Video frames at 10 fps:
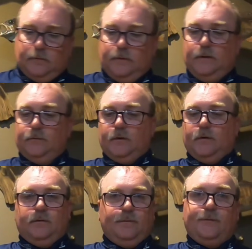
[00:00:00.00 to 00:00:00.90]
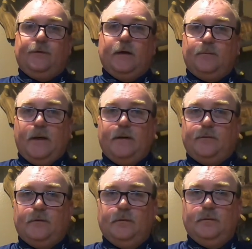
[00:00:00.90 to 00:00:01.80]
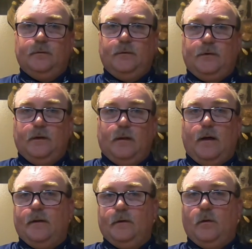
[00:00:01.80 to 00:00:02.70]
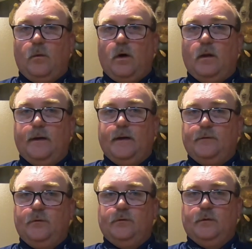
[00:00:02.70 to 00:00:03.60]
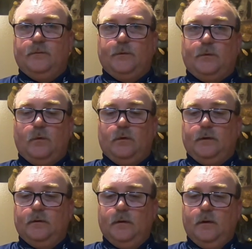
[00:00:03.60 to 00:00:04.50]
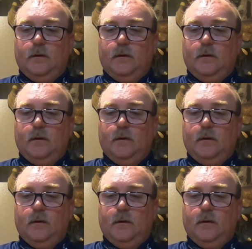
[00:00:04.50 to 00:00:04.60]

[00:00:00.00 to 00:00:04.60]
These are stick baits. You see a lot of, you know, the walleye guys using them for trolling.